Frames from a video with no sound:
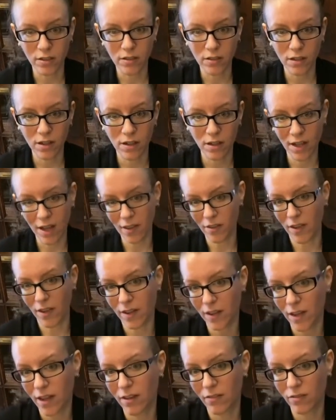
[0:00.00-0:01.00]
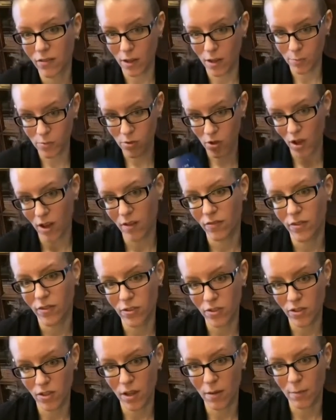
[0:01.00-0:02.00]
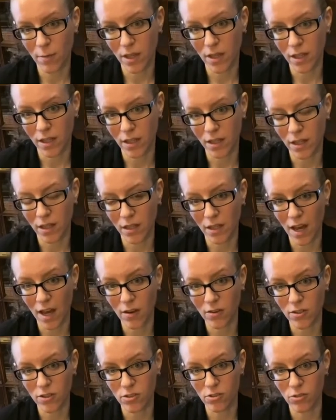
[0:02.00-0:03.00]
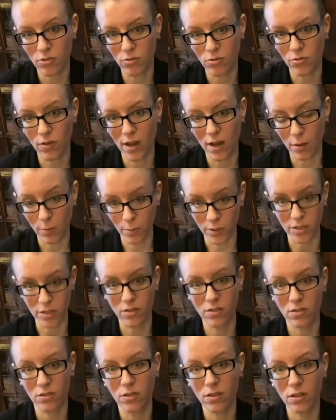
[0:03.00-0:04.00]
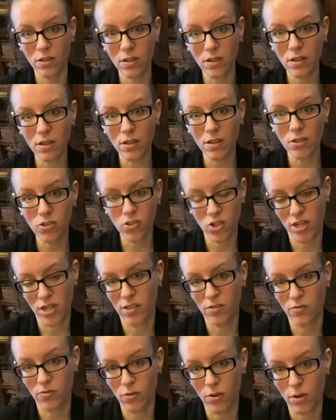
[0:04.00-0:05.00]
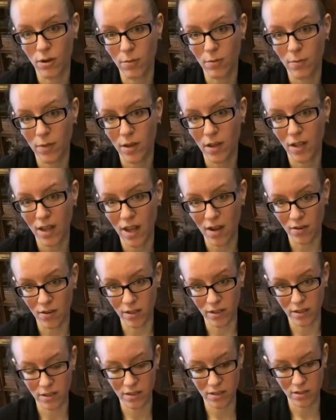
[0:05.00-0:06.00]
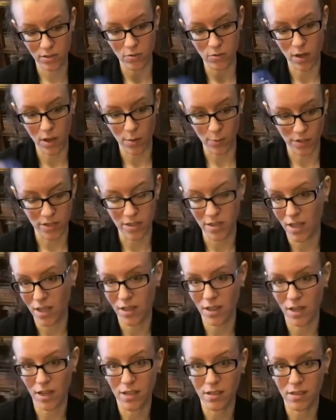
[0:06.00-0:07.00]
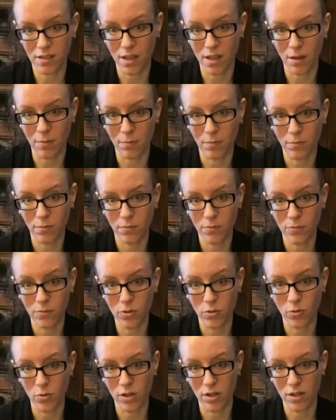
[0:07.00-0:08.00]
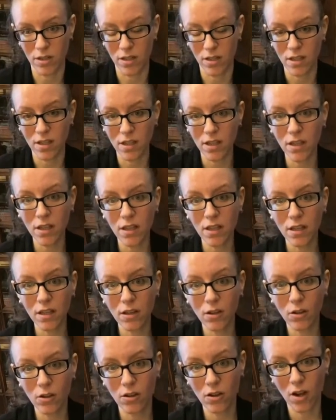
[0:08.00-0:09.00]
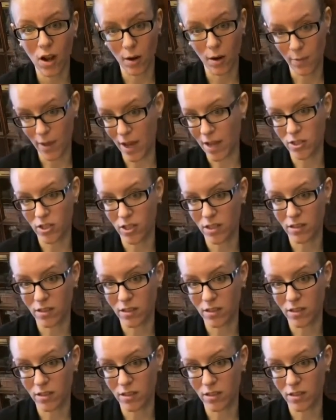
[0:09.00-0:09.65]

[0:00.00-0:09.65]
Allow that Knight of Cups offer to come in, allow it to help us transform, allow it to help us take the next step toward our passion.